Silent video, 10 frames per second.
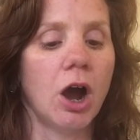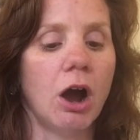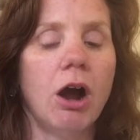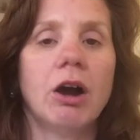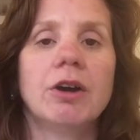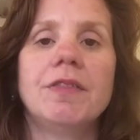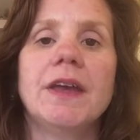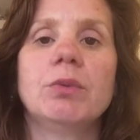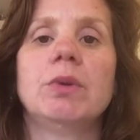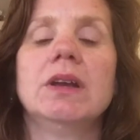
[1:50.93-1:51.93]
Are
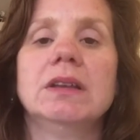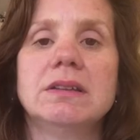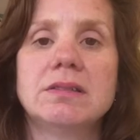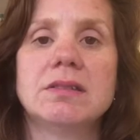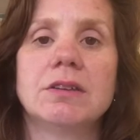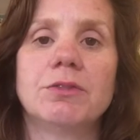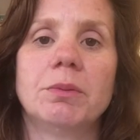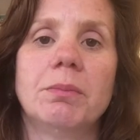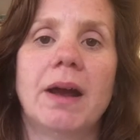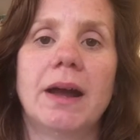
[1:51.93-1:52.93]
they realistic for
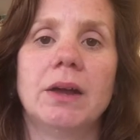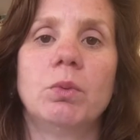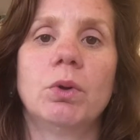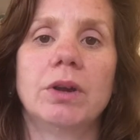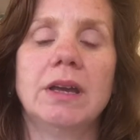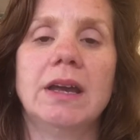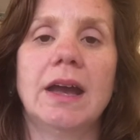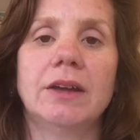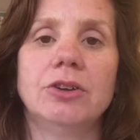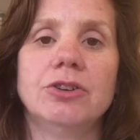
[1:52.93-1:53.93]
my working
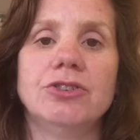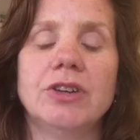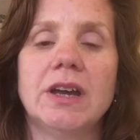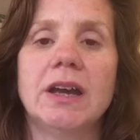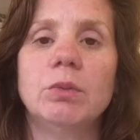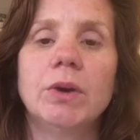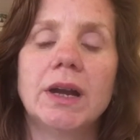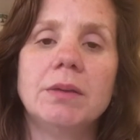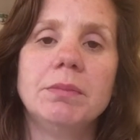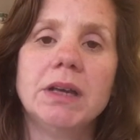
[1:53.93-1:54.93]
energy? And what
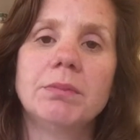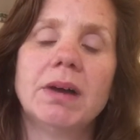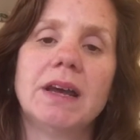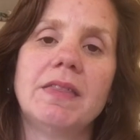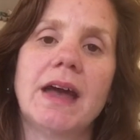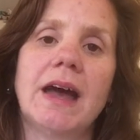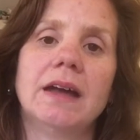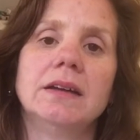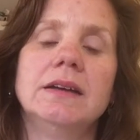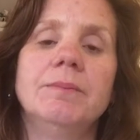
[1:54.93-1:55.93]
I mean by
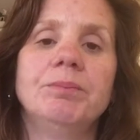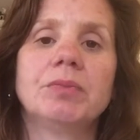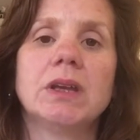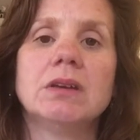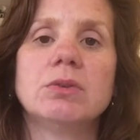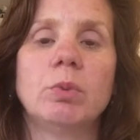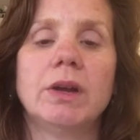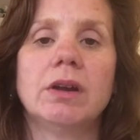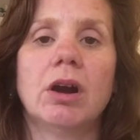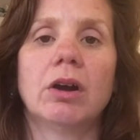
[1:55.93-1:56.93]
that is
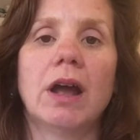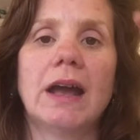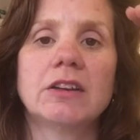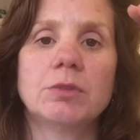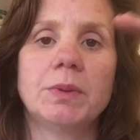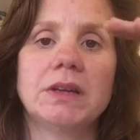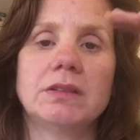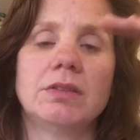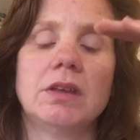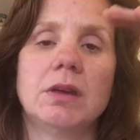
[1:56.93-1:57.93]
when
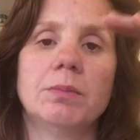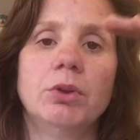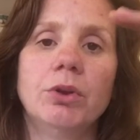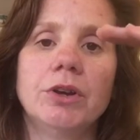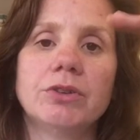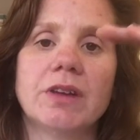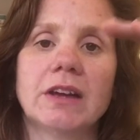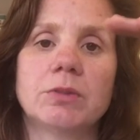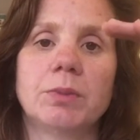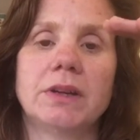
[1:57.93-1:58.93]
the employer's
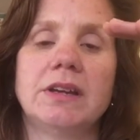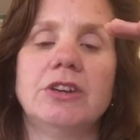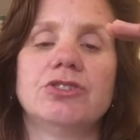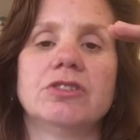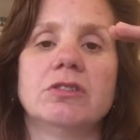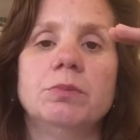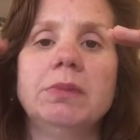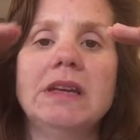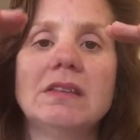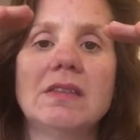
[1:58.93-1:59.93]
expectations
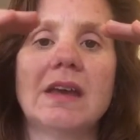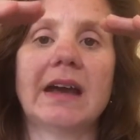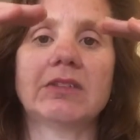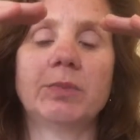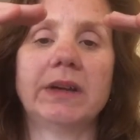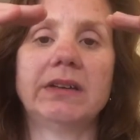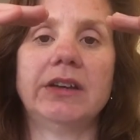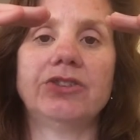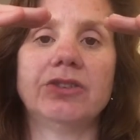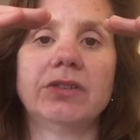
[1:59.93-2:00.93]
meets the
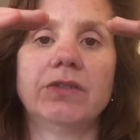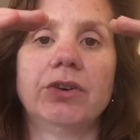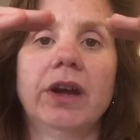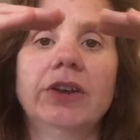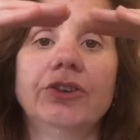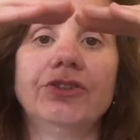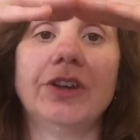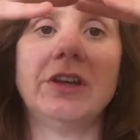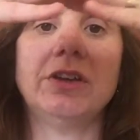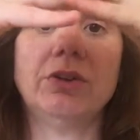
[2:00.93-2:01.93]
expectations of your
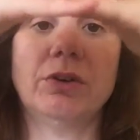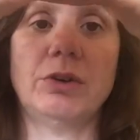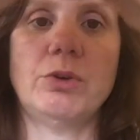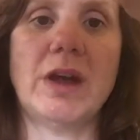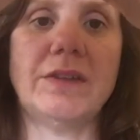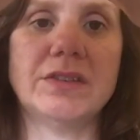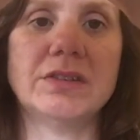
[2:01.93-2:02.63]
energy, you have a